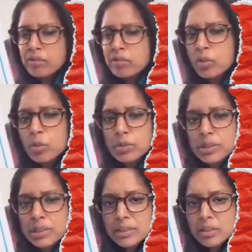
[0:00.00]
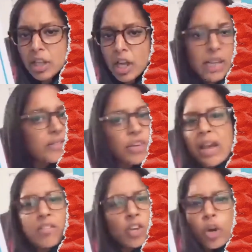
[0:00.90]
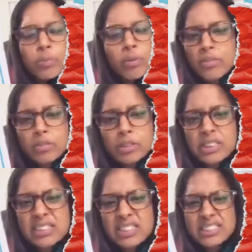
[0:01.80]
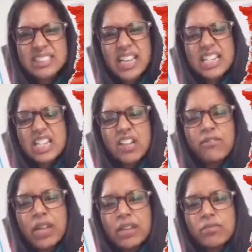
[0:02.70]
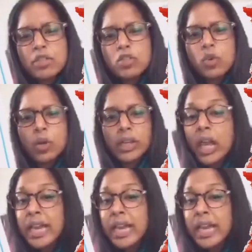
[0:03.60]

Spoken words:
or sister. If you haven't got a brother or sister, say it to your favourite toy.